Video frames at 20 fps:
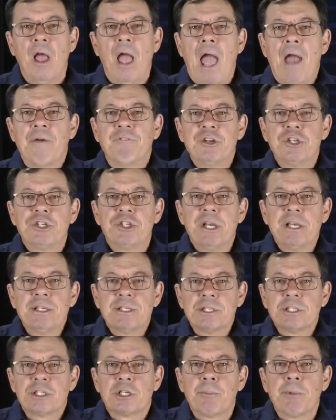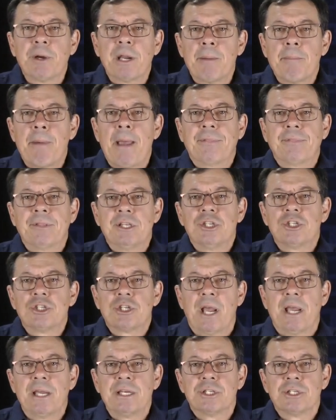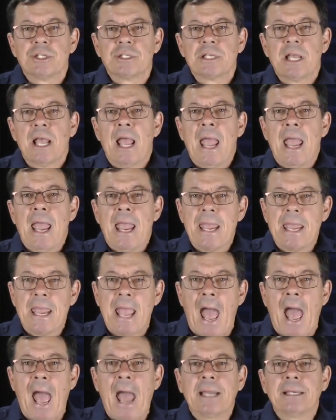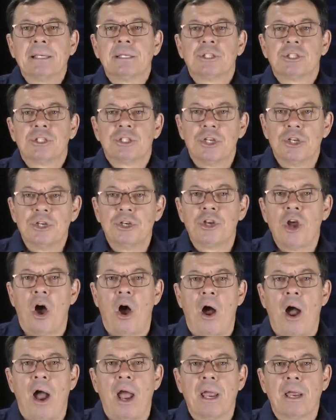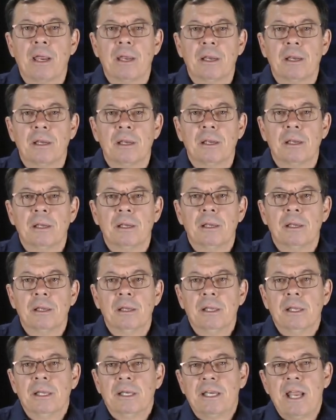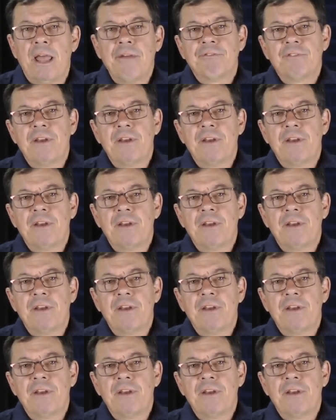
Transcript: And for Jesus to bring about these changes, he had to die. Death